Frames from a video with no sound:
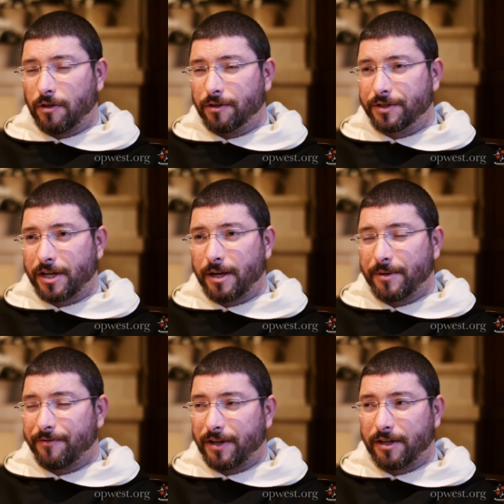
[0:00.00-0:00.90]
long time,
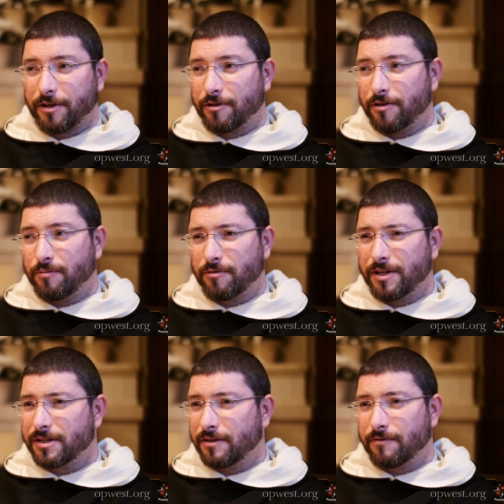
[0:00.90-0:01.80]
they find out you're a new
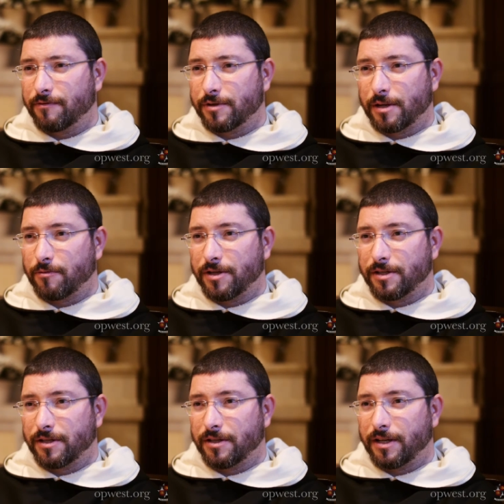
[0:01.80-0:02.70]
priest, and for some
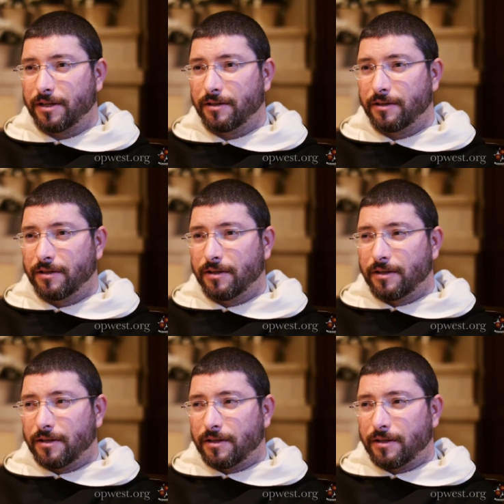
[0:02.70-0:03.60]
reason they,
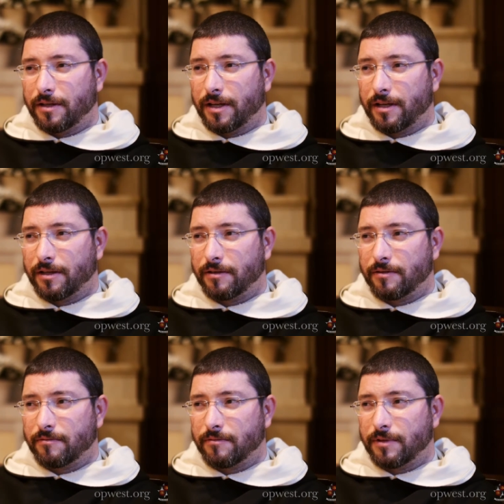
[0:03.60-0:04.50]
they,
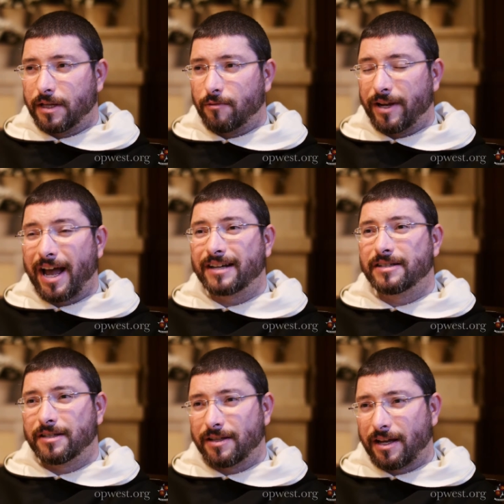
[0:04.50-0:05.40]
they
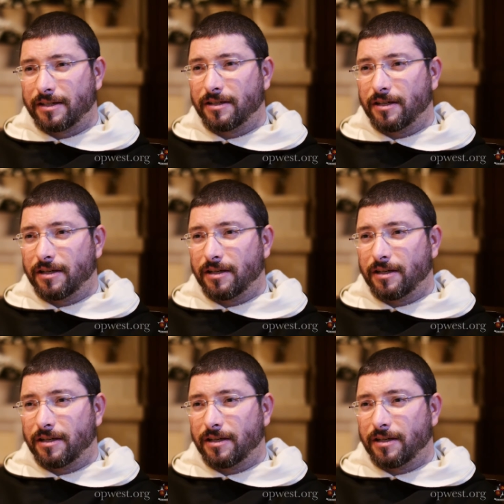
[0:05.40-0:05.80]
react to that in a,